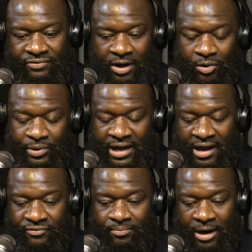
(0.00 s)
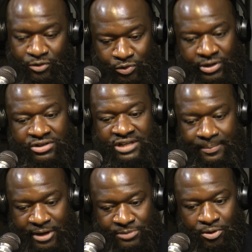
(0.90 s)
not only we have MycroSchool here in St.
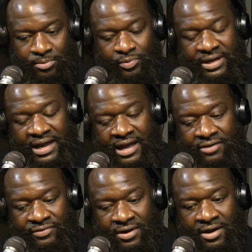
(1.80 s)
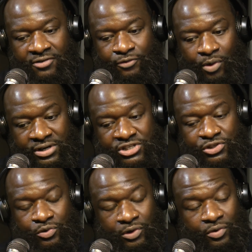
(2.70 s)
Petersburg, but we have 4
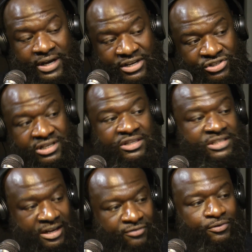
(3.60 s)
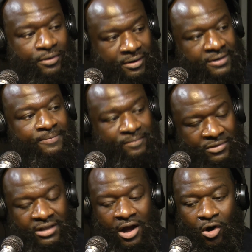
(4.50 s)
additional locations in the state of Florida.
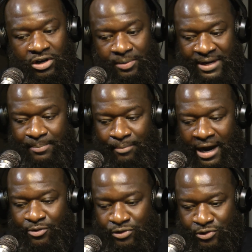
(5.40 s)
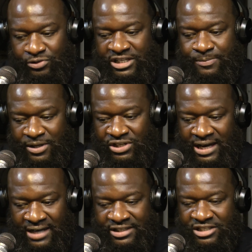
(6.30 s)
And all little bitty micro schools that
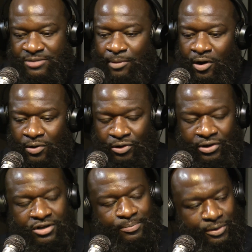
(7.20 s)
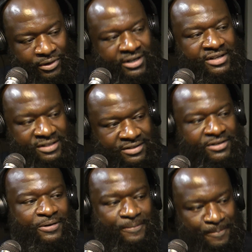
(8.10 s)
specialize in small learning communities. So.